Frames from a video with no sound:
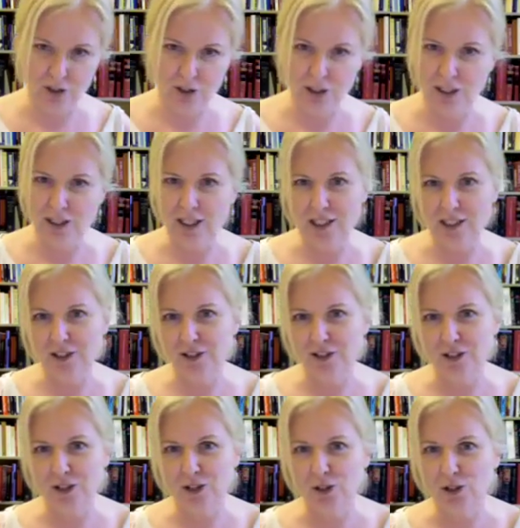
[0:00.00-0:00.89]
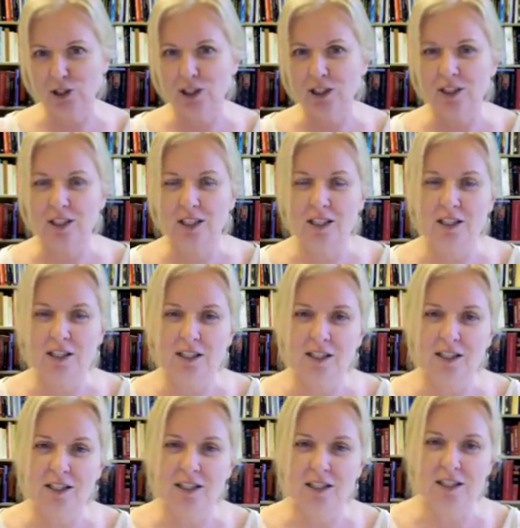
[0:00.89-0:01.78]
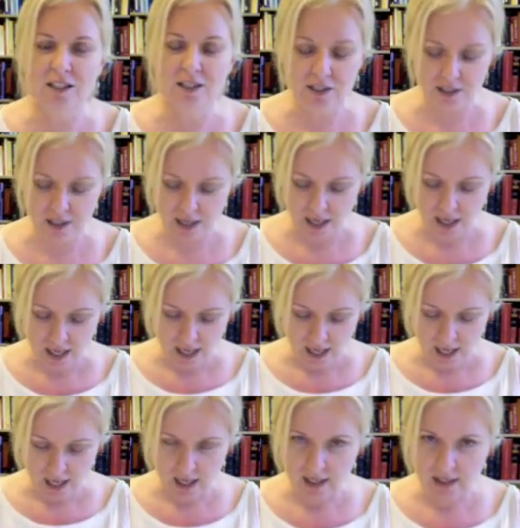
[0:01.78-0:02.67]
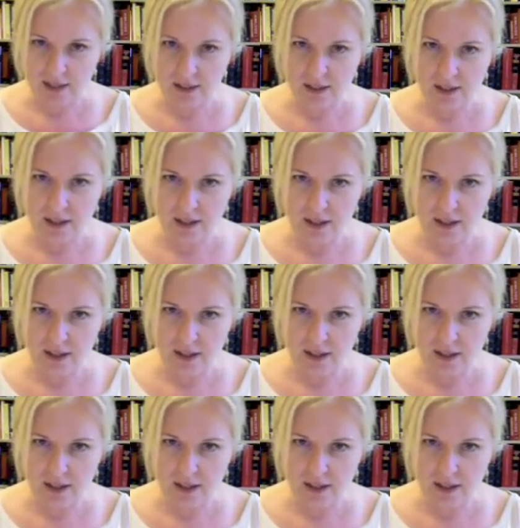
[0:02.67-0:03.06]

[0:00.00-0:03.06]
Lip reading: he likes Hershey's Kisses, and,